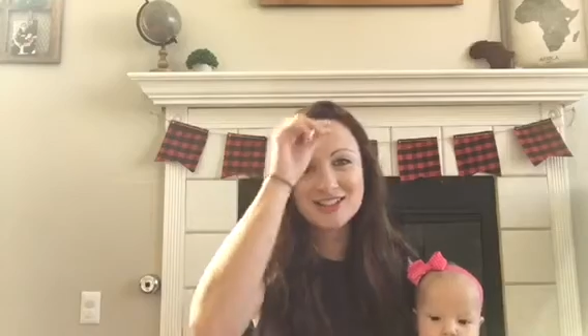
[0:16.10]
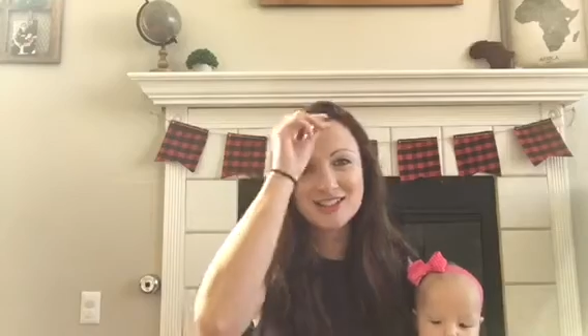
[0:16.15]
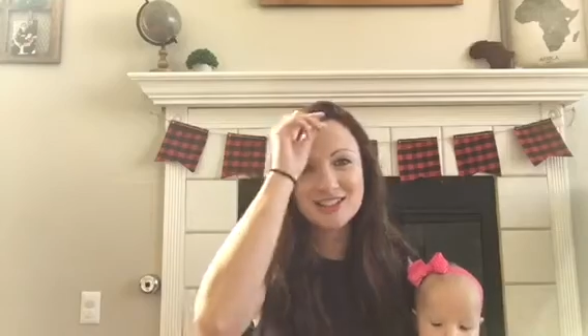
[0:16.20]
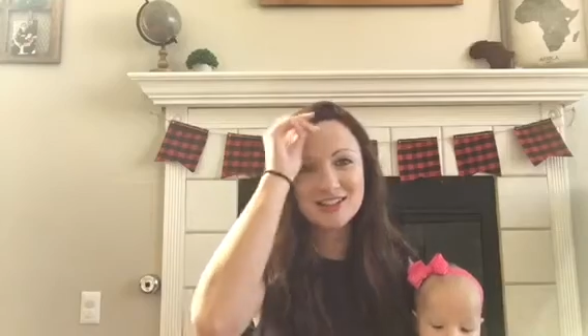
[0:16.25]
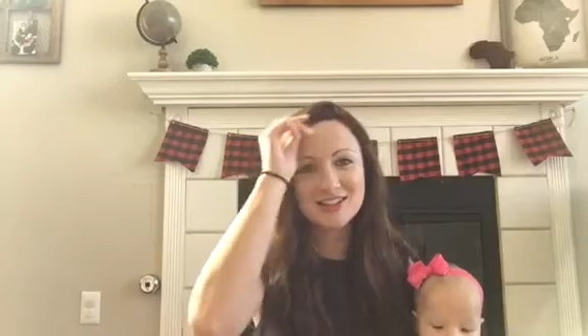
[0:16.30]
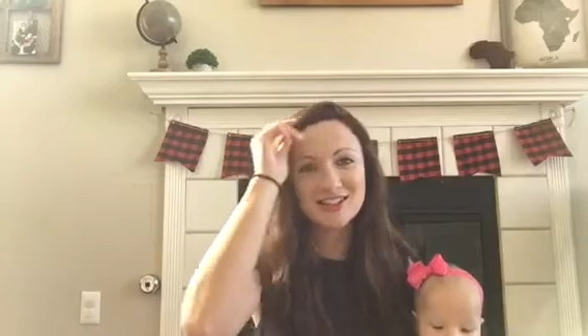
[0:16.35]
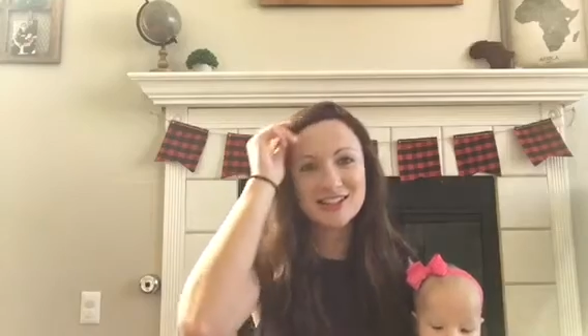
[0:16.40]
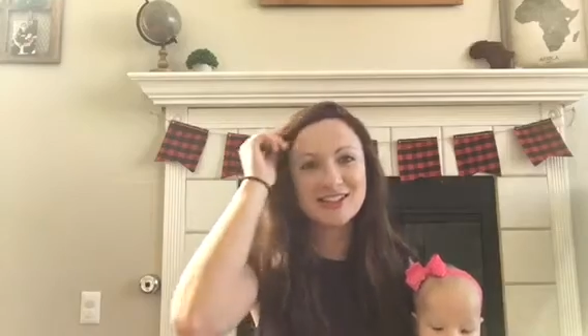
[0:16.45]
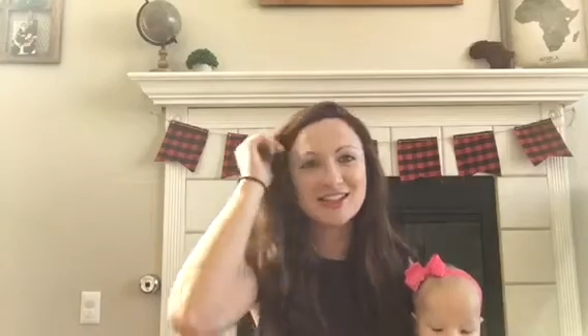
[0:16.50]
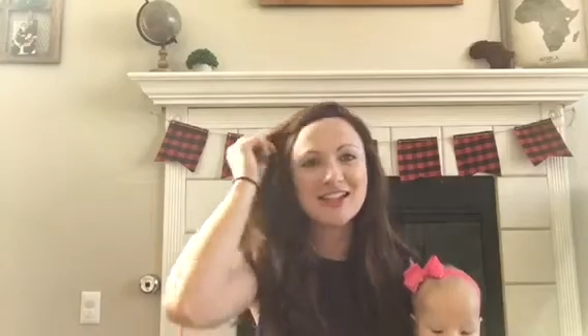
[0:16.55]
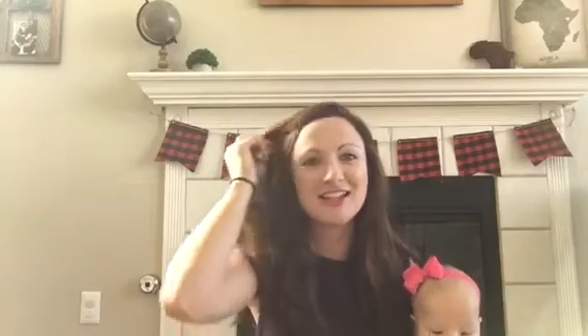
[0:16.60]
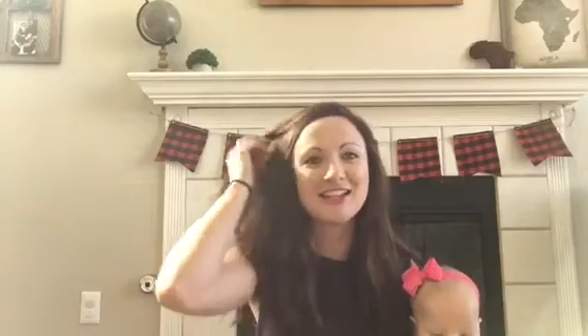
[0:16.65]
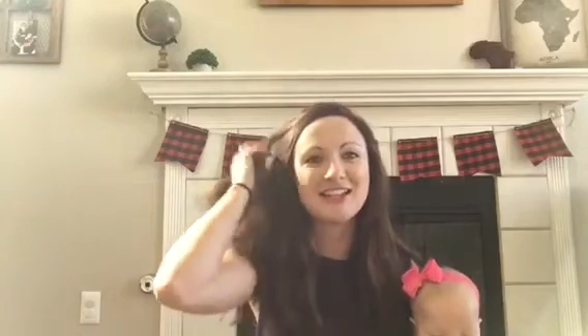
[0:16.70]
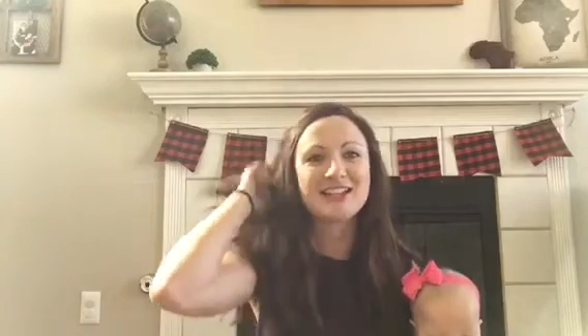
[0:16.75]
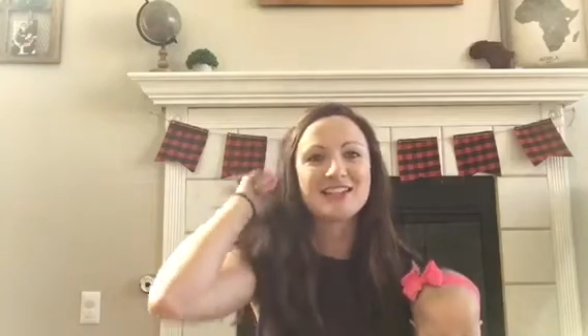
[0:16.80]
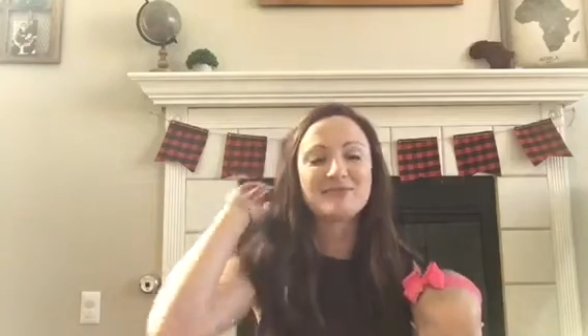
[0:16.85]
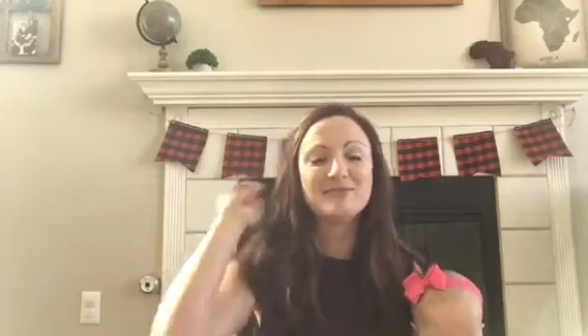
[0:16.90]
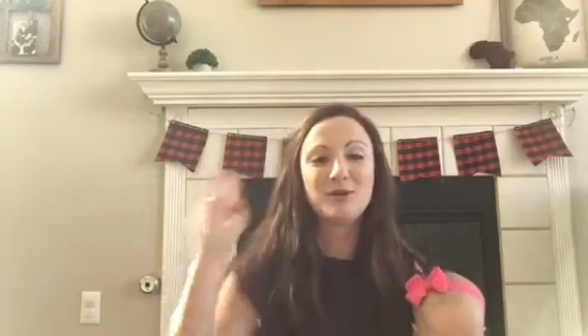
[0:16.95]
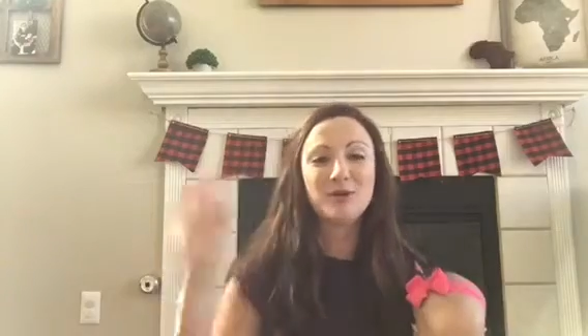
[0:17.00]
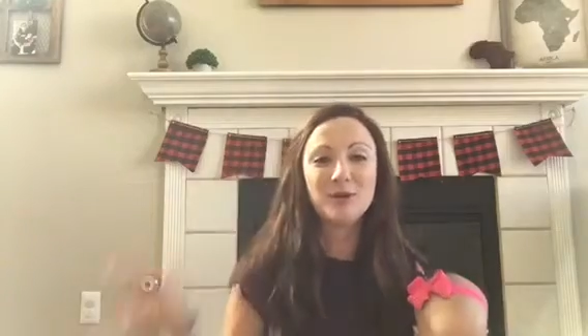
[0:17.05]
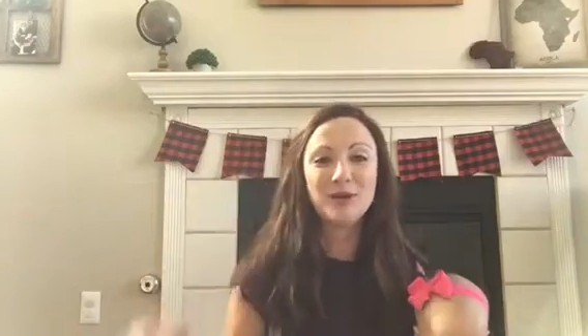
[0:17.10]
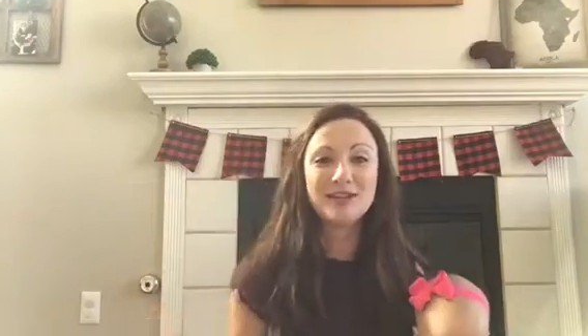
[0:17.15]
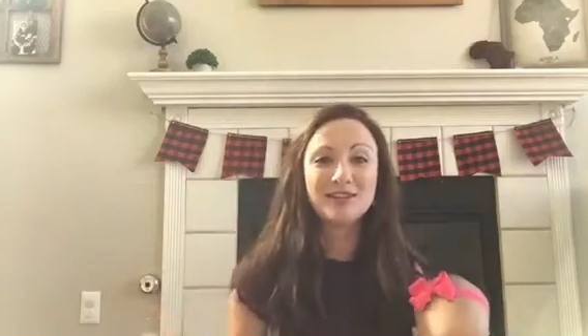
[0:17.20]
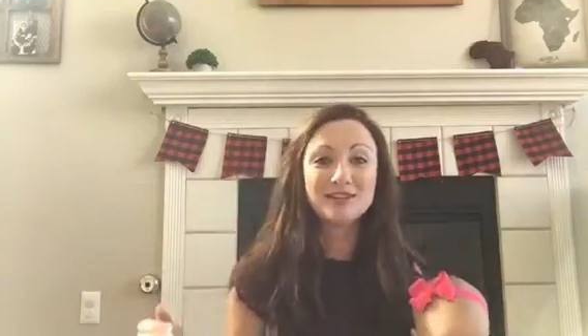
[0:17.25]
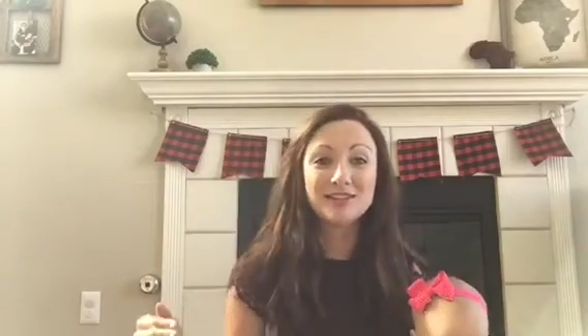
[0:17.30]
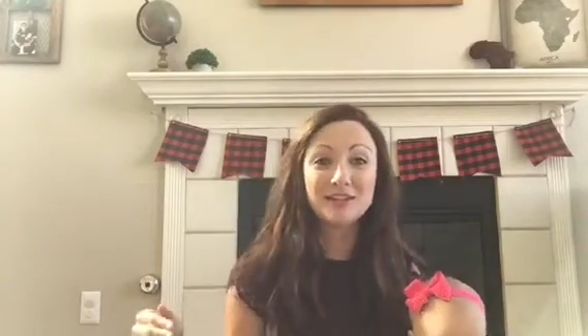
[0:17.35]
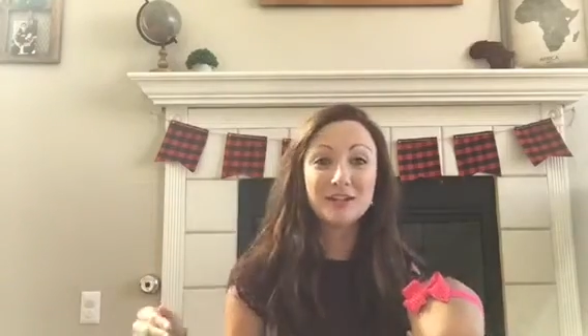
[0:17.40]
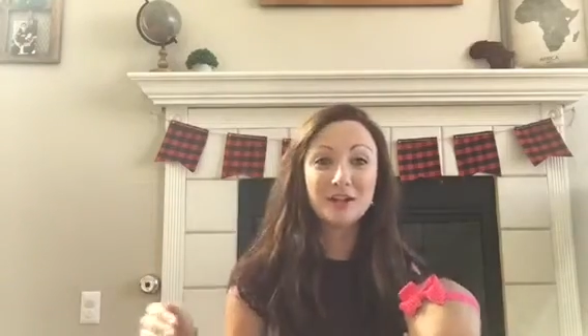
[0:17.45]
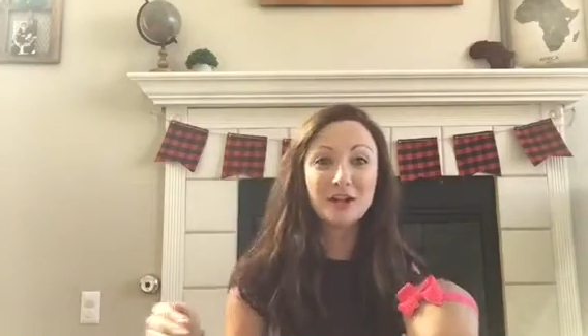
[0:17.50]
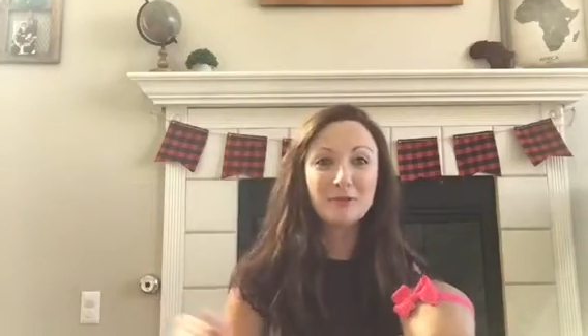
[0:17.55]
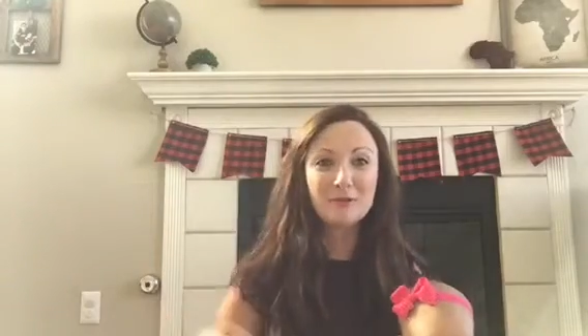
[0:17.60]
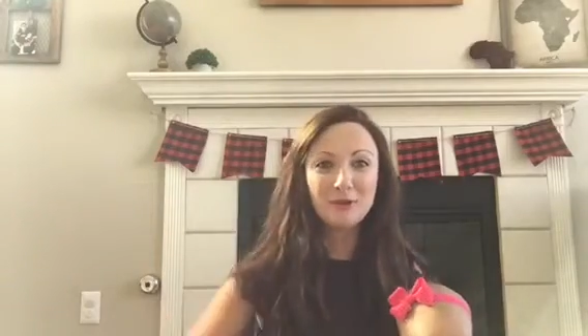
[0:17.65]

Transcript: she's like laying next to me. You can't see her,